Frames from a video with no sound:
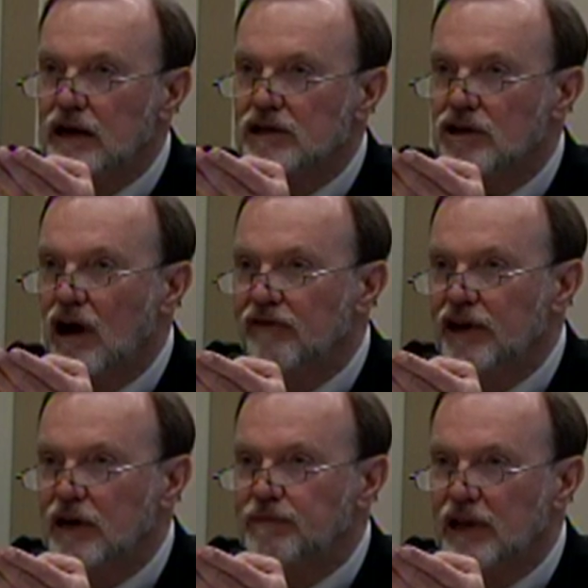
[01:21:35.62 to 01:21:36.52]

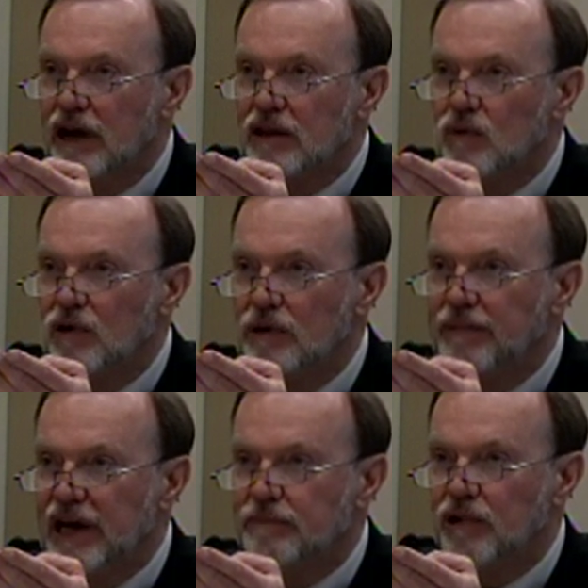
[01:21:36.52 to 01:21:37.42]
scoffing up a lot of the World
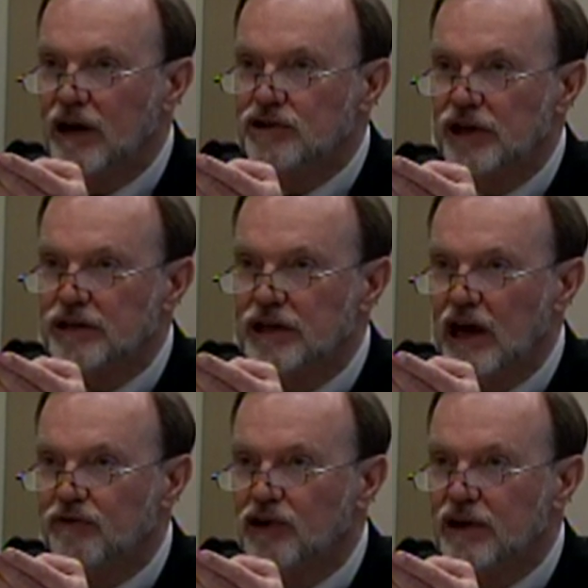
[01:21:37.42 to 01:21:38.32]
Bank projects in
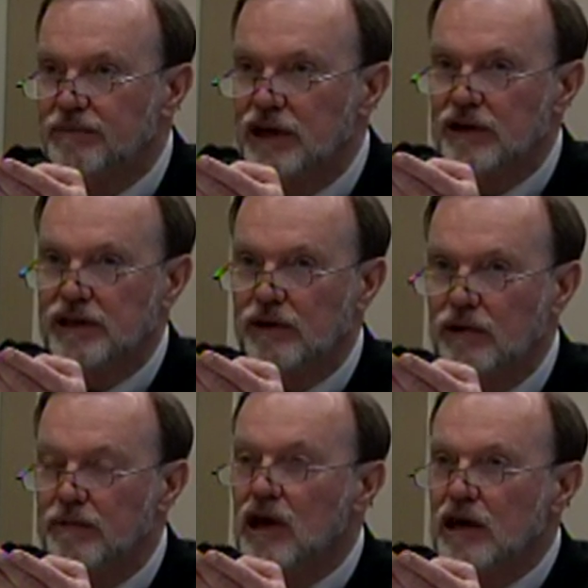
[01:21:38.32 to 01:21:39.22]
Africa because they
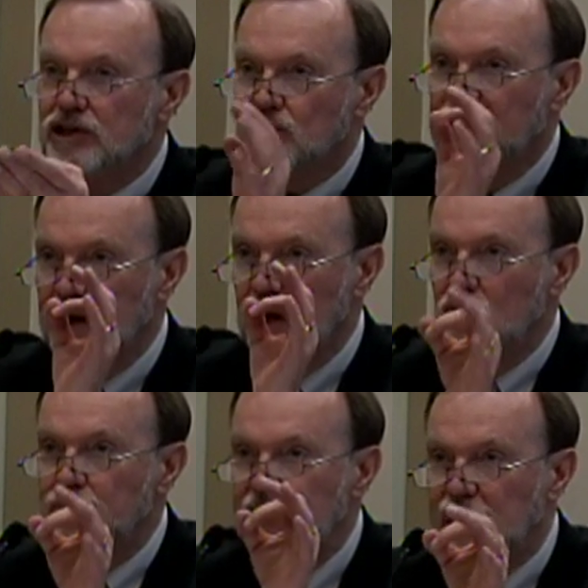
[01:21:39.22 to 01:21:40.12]
were straight
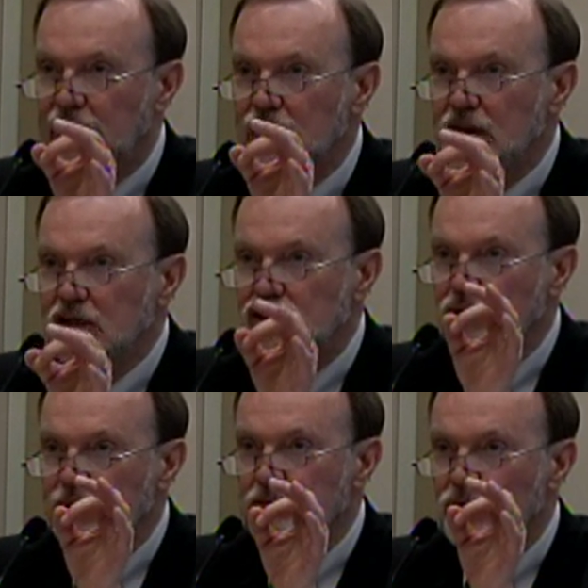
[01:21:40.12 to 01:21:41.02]
low bid. So
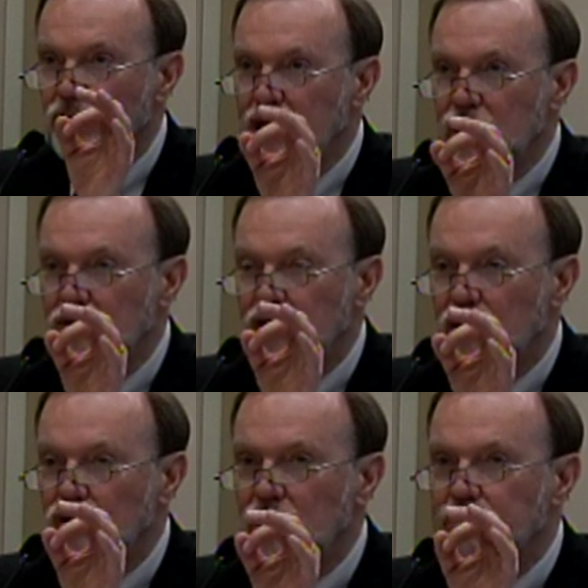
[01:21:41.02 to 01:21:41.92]
we've been working with the
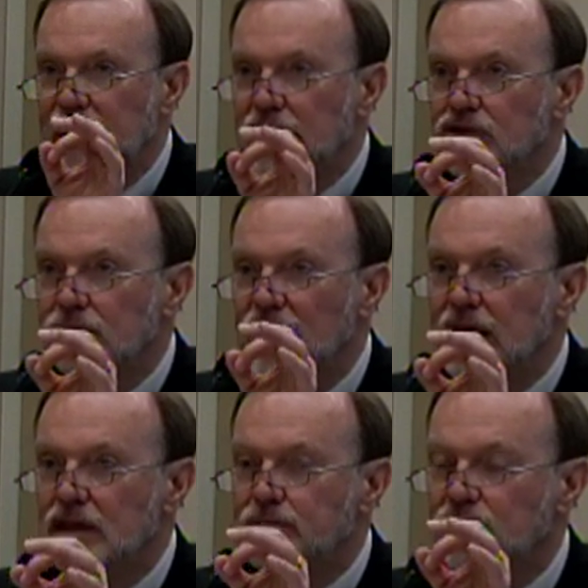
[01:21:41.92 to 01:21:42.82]
World Bank to
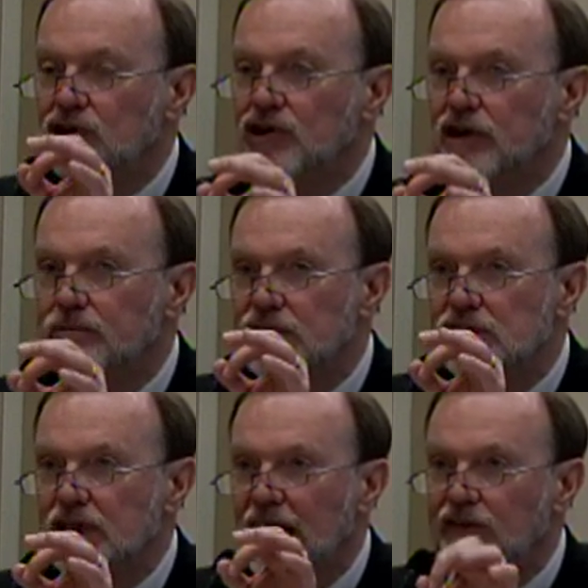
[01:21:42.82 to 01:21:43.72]
make the
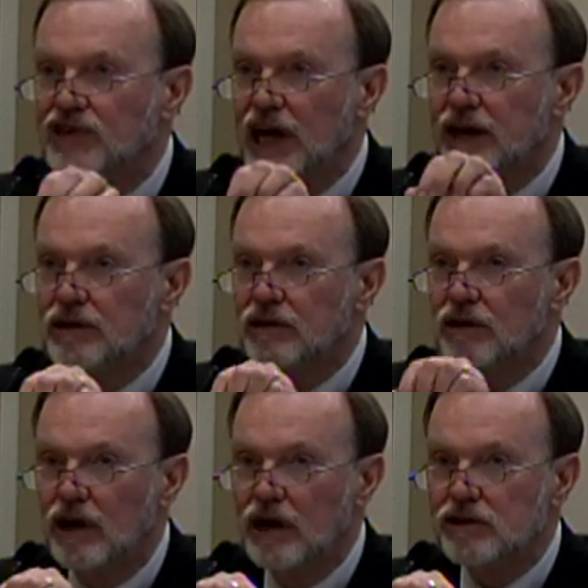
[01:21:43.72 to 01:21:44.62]
procurements life cycle
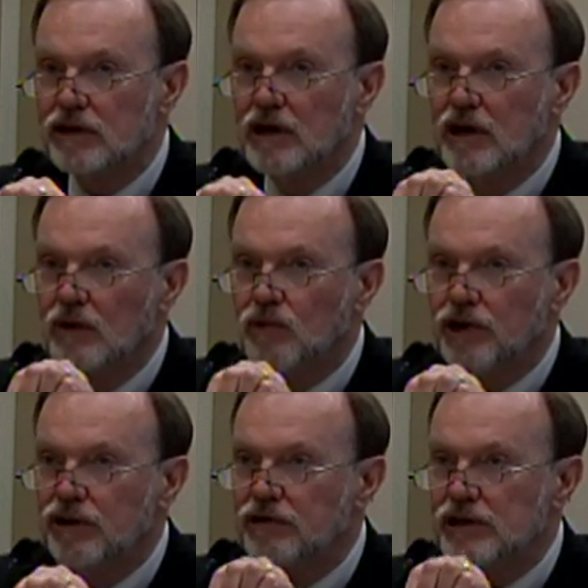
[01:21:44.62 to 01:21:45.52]
cost, where
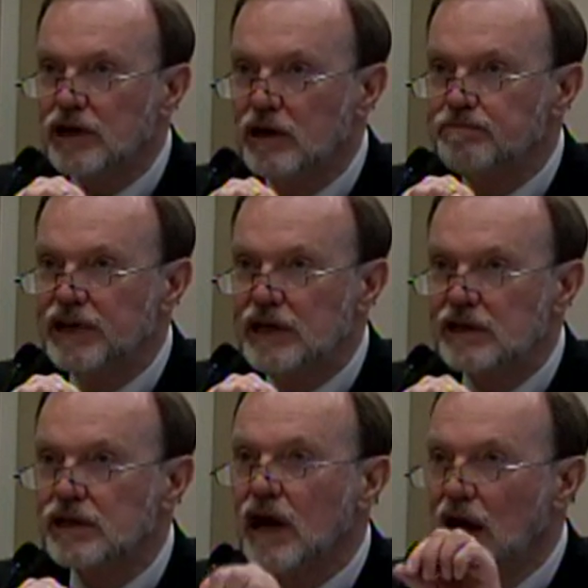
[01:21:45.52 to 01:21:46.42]
U.S.
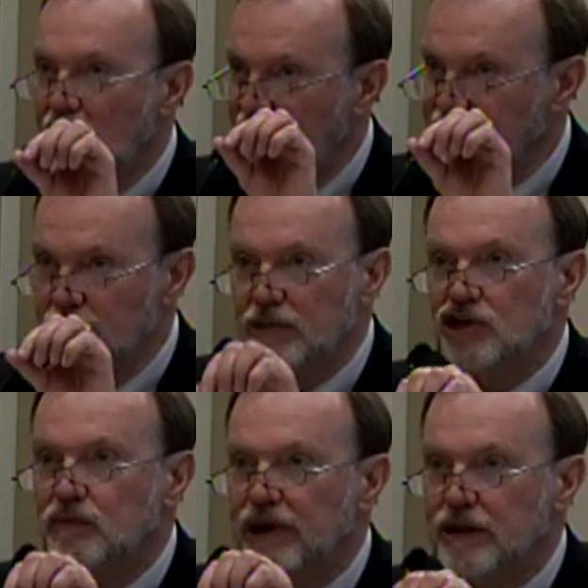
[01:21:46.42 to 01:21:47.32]
companies have a
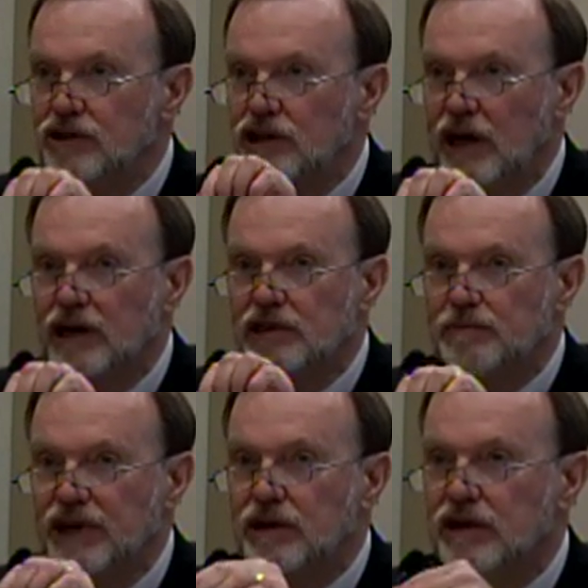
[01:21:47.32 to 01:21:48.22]
much better chance
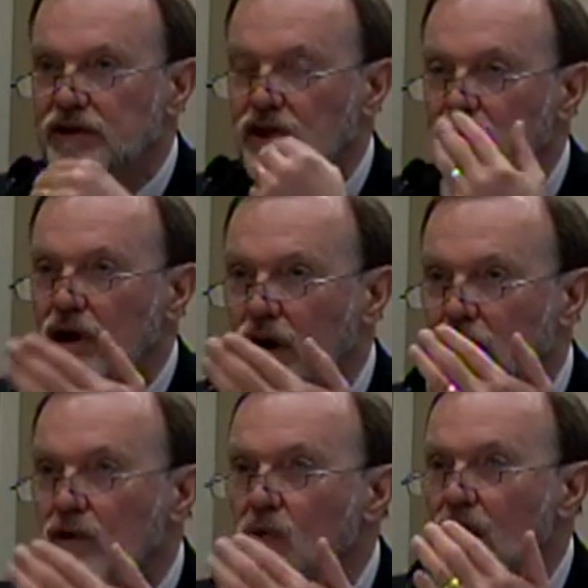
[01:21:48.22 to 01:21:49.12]
because of the
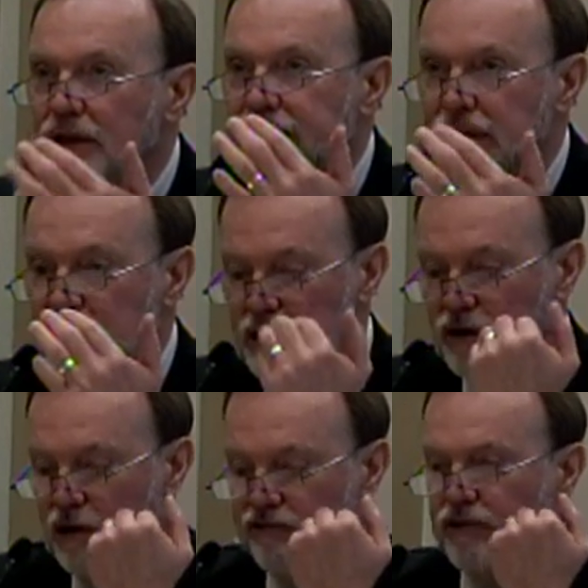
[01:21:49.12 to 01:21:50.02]
quality that they
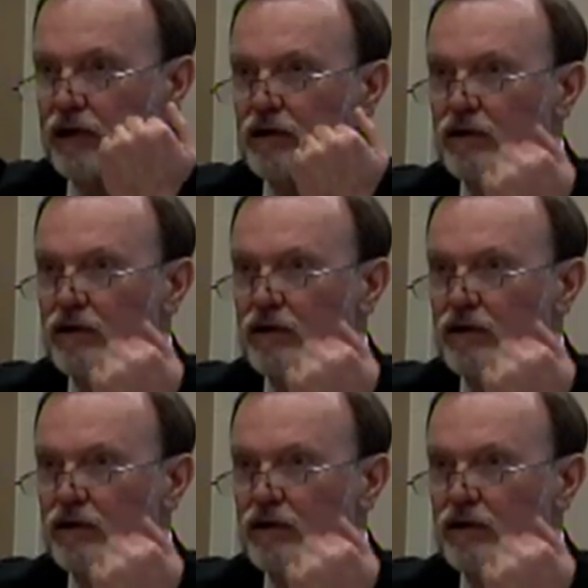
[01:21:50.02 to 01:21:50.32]
offer.